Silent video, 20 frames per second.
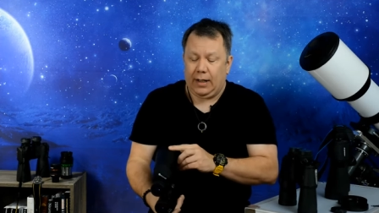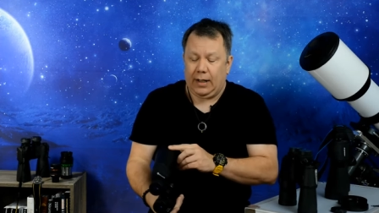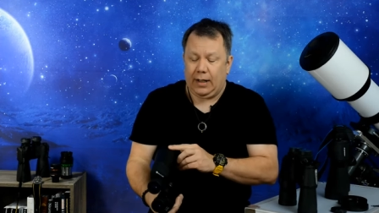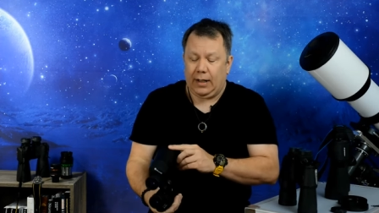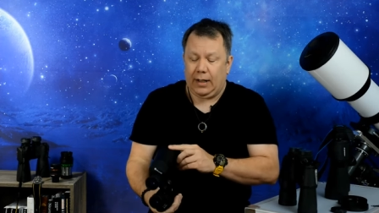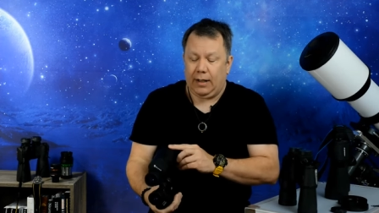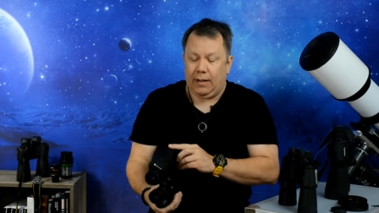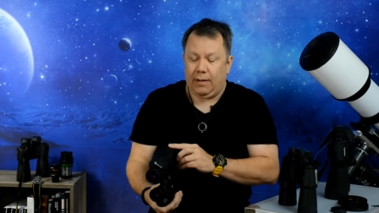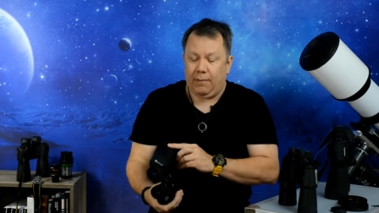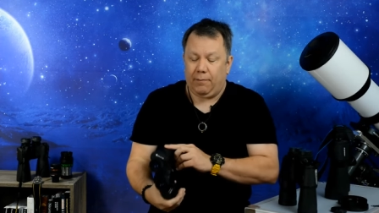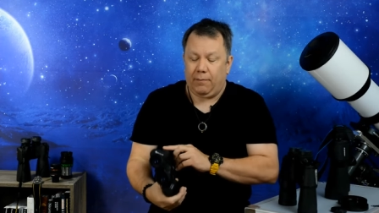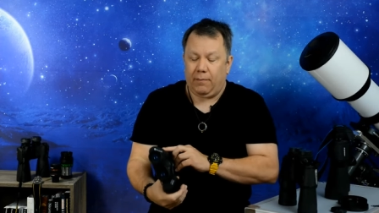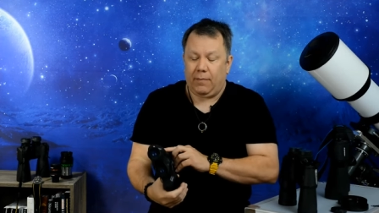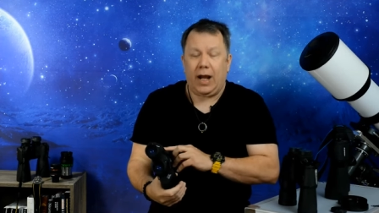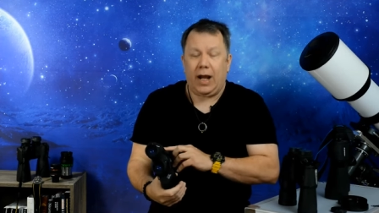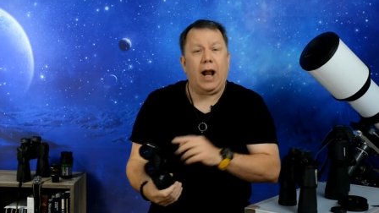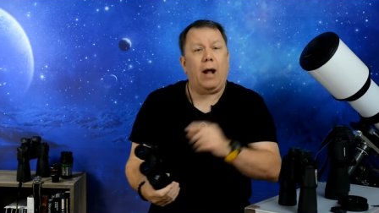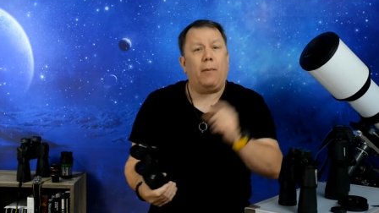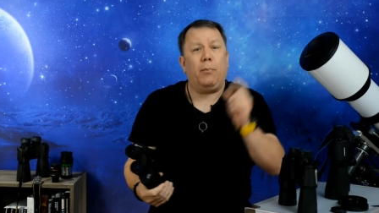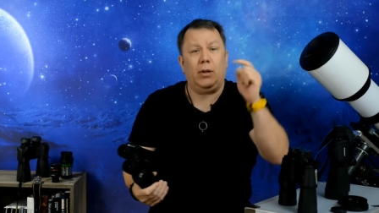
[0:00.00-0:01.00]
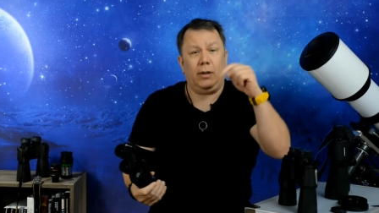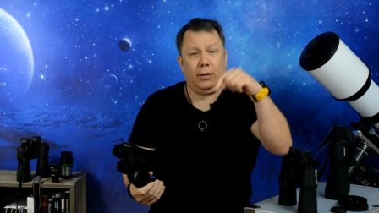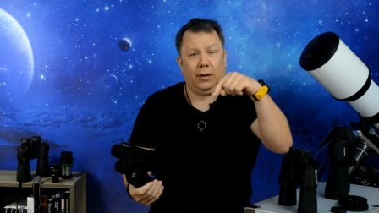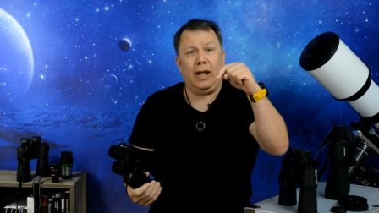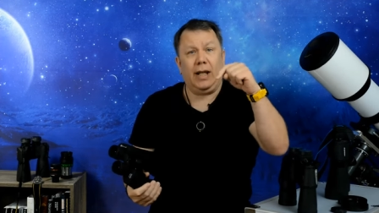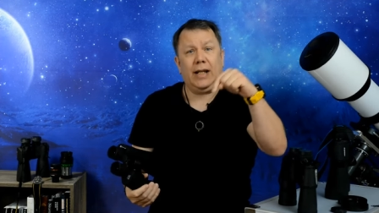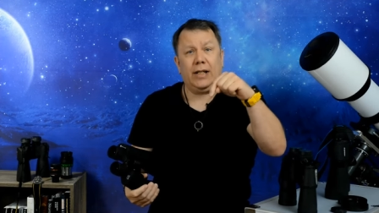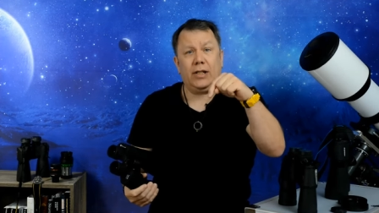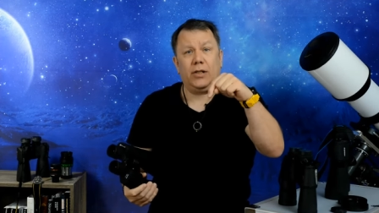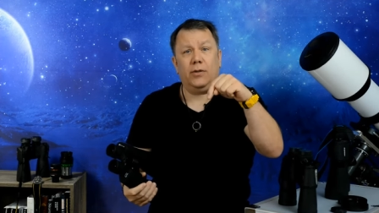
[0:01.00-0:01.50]
um, and I'll put
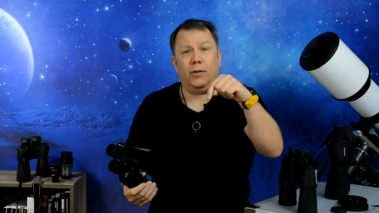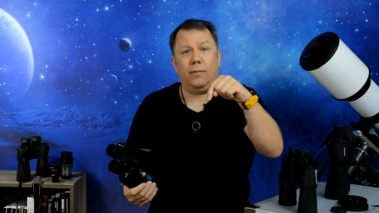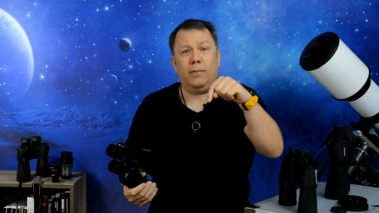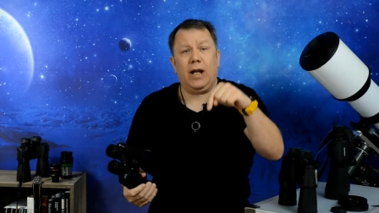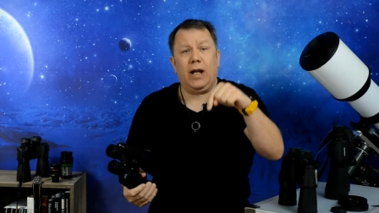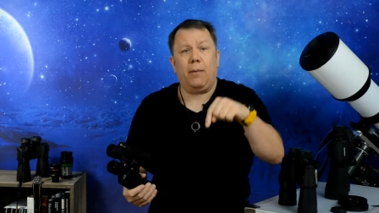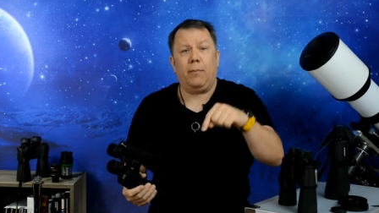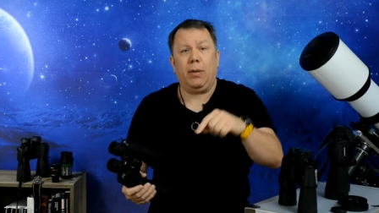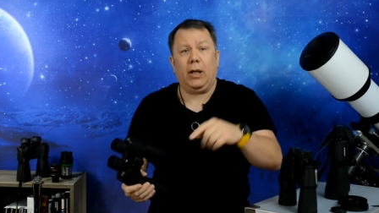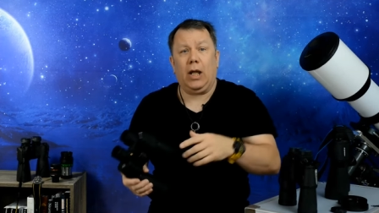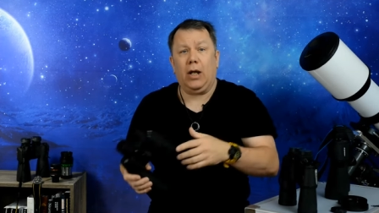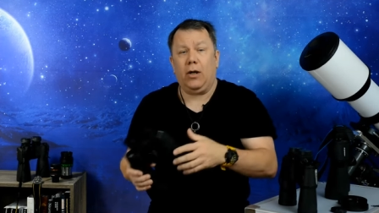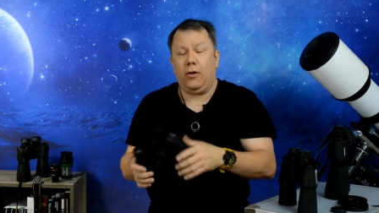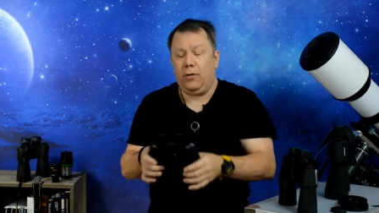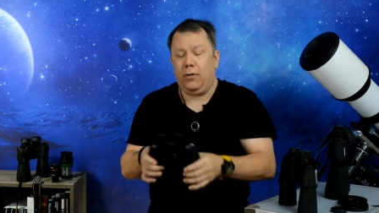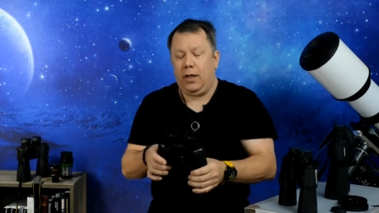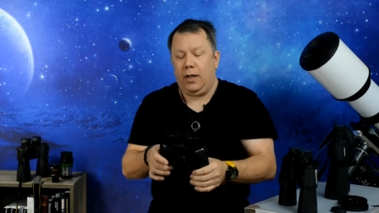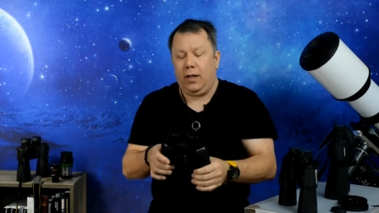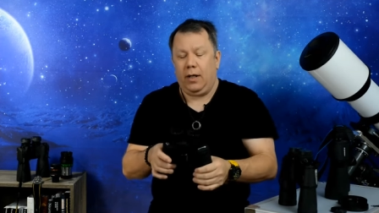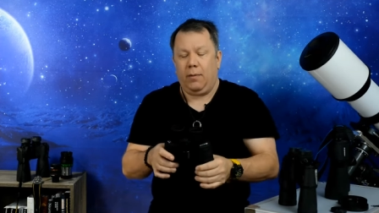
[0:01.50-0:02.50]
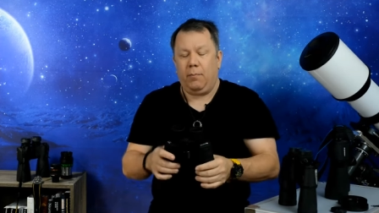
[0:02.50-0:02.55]
links to them down below.